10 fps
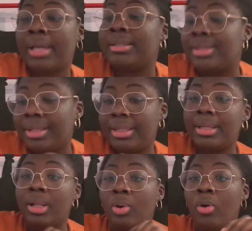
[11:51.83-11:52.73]
I
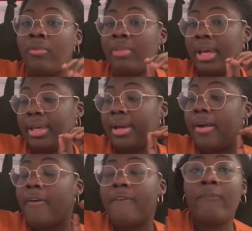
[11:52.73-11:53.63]
studied a lot of like
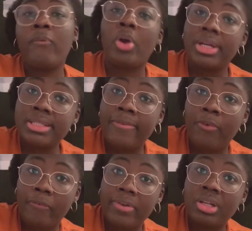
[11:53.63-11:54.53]
force
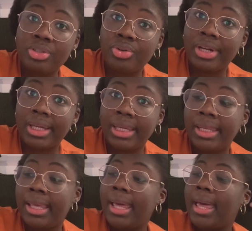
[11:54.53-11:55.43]
for figure
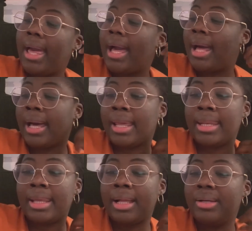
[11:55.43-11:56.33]
drawing
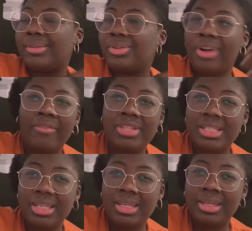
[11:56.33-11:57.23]
and
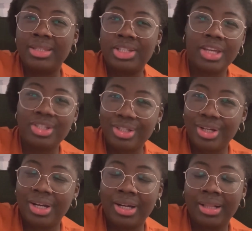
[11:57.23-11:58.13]
gravity,
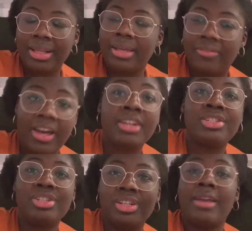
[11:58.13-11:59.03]
gesture, line of
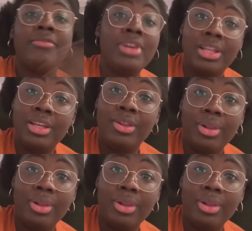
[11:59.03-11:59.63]
action. I really